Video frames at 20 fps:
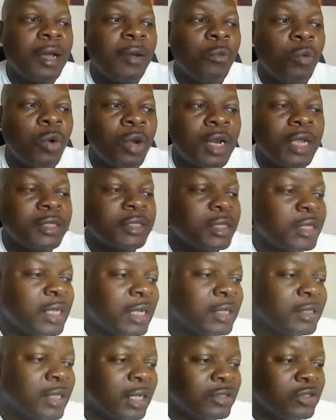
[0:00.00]
wallet
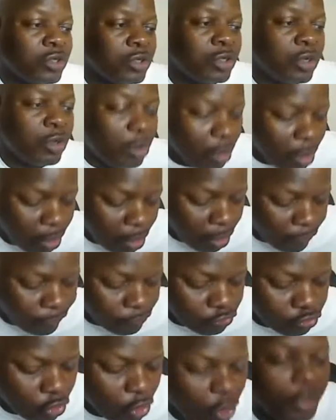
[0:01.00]
that of
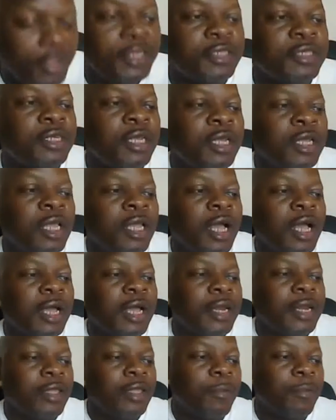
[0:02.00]
choice,
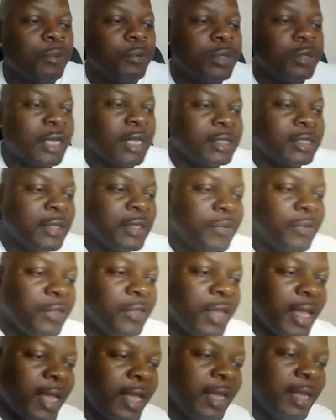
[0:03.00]
and then you put that in
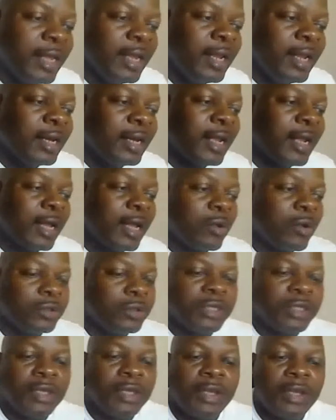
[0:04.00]
there. That
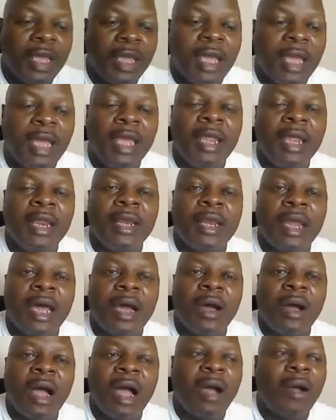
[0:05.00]
goes in there.
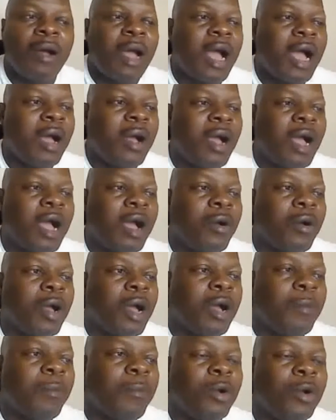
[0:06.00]
Now
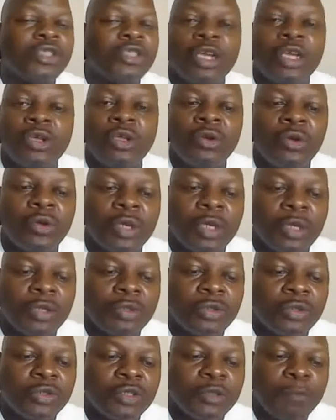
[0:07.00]
how much are you looking
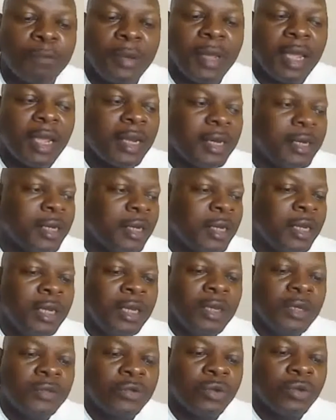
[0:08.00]
to spend?
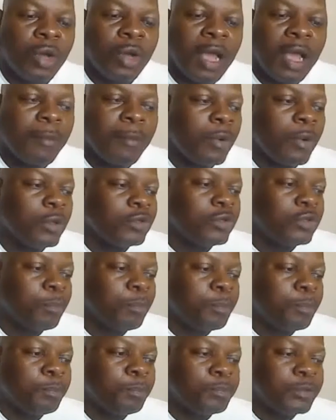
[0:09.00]
So I'm going to
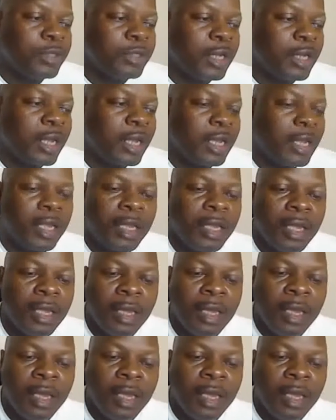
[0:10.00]
say